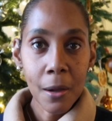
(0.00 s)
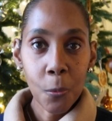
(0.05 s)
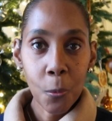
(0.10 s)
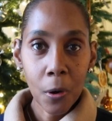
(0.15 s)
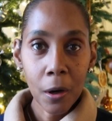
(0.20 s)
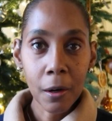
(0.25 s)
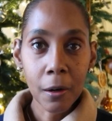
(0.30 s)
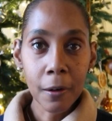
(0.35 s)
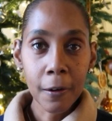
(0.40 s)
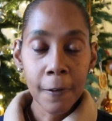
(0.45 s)
that
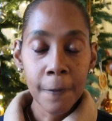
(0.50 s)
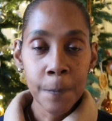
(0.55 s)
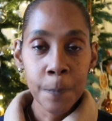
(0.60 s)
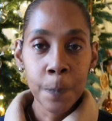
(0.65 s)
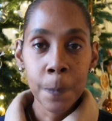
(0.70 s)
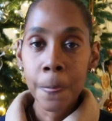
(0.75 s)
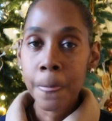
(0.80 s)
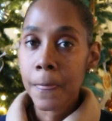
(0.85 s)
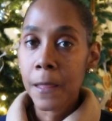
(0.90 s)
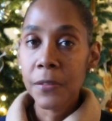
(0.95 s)
work
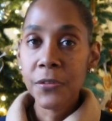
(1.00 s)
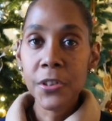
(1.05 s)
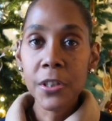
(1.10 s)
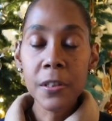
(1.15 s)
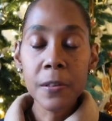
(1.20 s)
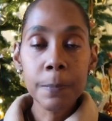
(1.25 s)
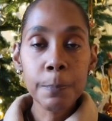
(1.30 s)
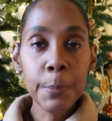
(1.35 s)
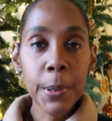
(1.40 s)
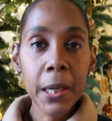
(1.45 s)

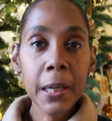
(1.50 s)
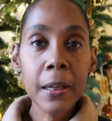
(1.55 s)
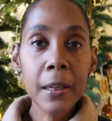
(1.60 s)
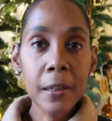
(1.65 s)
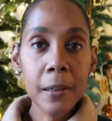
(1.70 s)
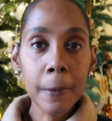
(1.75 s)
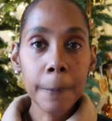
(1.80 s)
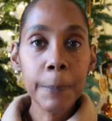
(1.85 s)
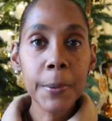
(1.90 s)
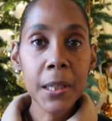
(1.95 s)
just pick
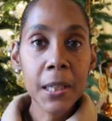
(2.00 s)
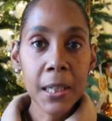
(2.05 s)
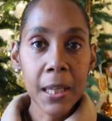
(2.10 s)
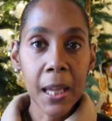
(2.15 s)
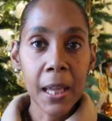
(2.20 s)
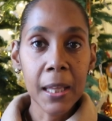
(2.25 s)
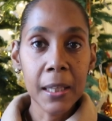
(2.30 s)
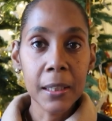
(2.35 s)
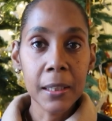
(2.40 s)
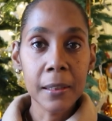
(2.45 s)
it up
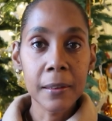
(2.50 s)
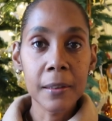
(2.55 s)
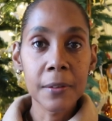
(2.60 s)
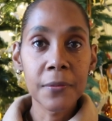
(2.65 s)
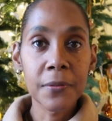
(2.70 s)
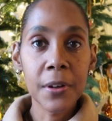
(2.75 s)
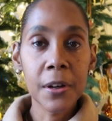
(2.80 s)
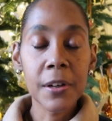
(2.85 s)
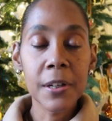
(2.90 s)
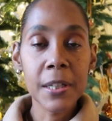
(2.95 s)
again in
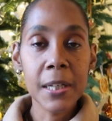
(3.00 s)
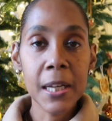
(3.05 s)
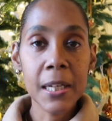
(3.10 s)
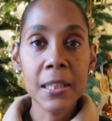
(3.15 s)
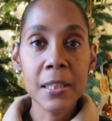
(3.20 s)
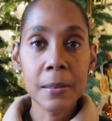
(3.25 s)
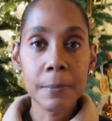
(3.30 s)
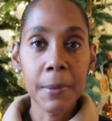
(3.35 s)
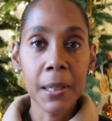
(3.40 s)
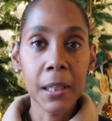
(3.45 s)
the very
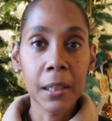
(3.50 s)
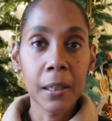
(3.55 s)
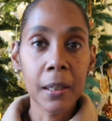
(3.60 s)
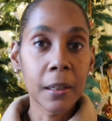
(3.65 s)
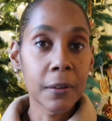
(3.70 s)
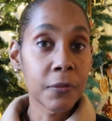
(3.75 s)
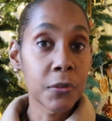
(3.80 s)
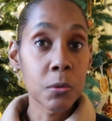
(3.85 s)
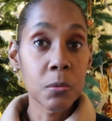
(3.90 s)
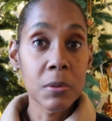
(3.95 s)
next minute.
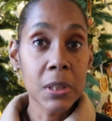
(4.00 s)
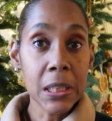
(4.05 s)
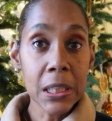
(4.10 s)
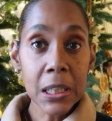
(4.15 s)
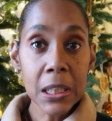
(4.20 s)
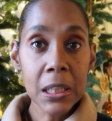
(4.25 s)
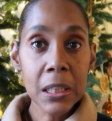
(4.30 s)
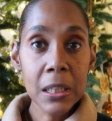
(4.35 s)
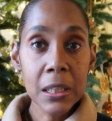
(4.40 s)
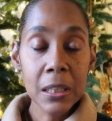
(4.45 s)
If you
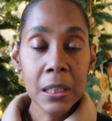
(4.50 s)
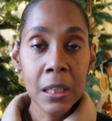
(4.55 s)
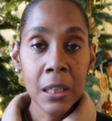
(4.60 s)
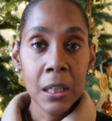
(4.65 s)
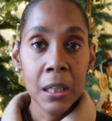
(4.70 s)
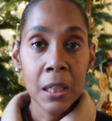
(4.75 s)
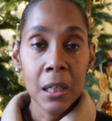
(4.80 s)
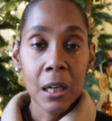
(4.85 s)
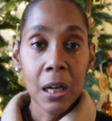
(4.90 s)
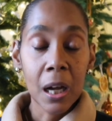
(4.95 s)
need
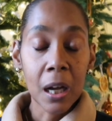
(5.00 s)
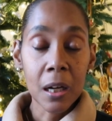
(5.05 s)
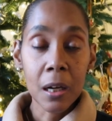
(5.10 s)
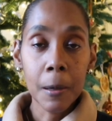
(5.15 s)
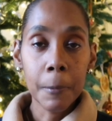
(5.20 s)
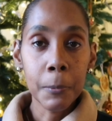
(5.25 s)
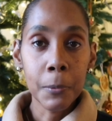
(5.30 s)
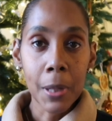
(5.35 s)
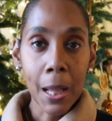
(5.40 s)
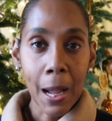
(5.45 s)
a
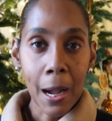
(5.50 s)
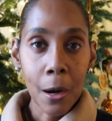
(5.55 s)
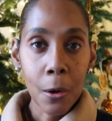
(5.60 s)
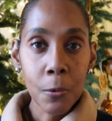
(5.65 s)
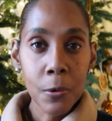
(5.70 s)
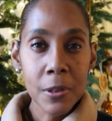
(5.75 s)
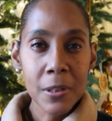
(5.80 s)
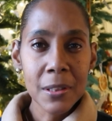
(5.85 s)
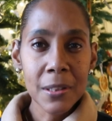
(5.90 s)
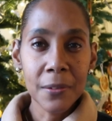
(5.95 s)
couple
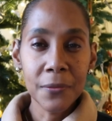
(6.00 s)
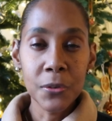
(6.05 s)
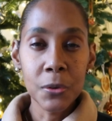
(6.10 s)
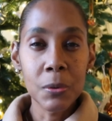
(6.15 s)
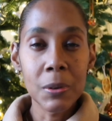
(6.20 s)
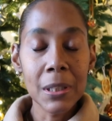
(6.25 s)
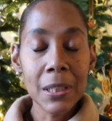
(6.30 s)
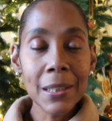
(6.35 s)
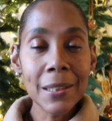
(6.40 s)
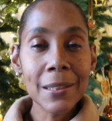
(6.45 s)
hours, if
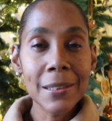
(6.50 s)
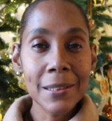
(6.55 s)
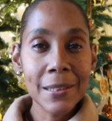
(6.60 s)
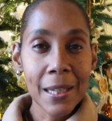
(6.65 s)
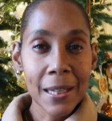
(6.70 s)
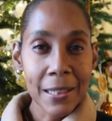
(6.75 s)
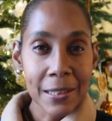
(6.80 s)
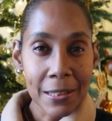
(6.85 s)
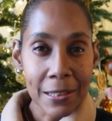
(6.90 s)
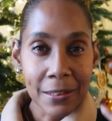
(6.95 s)
you need a
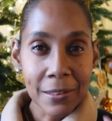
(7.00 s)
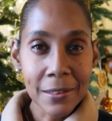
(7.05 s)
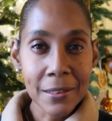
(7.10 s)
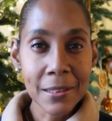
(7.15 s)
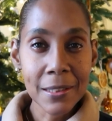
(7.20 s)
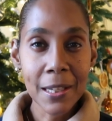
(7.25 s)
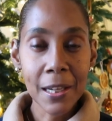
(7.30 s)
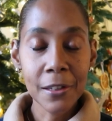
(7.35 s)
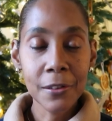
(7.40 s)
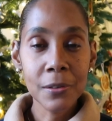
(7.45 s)
day to
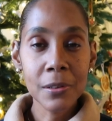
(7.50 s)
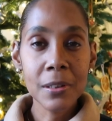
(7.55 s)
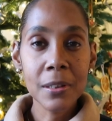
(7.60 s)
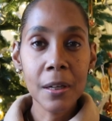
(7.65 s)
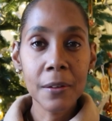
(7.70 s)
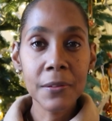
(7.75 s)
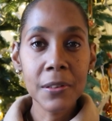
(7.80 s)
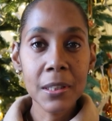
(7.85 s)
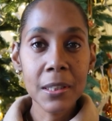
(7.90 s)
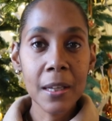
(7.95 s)
just get
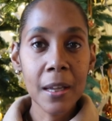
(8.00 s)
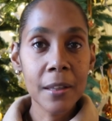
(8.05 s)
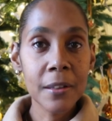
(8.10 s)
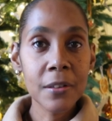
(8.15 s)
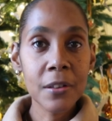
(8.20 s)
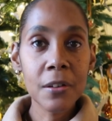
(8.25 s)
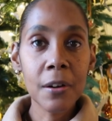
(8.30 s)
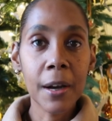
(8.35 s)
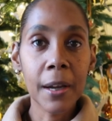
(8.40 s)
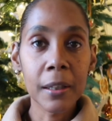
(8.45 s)
yourself
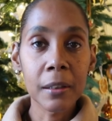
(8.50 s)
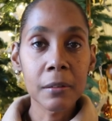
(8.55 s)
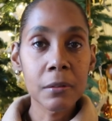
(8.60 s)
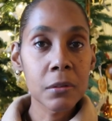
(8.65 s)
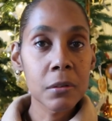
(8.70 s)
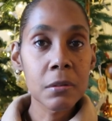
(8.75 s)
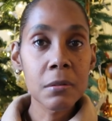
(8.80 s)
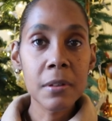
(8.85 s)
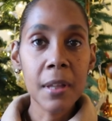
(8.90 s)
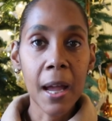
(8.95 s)
together, great,
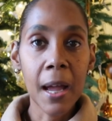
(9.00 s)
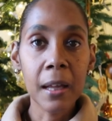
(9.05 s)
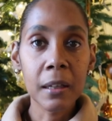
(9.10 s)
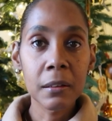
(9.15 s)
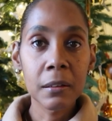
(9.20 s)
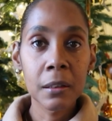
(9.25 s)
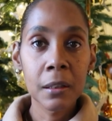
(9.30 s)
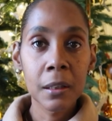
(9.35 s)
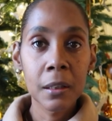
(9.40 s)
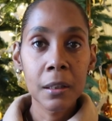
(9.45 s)
do that.